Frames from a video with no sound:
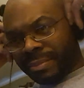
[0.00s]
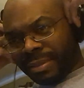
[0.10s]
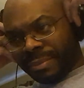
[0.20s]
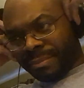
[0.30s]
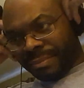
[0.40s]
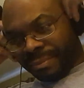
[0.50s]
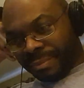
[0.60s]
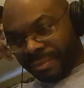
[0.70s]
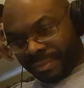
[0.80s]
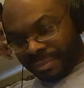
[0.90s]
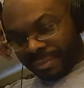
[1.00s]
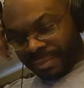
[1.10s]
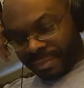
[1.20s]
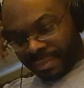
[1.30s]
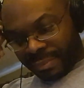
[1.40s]

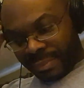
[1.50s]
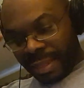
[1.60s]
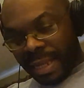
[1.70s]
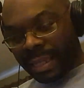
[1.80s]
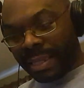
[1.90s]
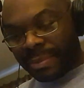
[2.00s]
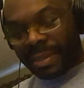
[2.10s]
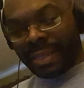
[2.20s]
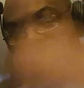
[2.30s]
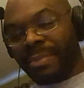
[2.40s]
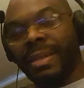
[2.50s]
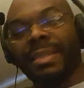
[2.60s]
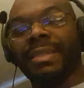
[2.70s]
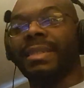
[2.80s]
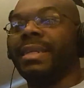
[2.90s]
But keeps saying, oh, "I might
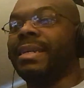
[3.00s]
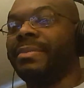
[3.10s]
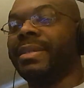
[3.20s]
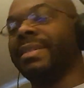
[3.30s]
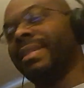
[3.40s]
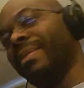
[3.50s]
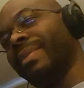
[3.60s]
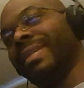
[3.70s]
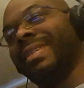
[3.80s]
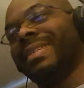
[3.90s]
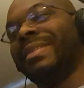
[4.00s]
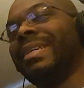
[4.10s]
get it. I might get it. I might get it."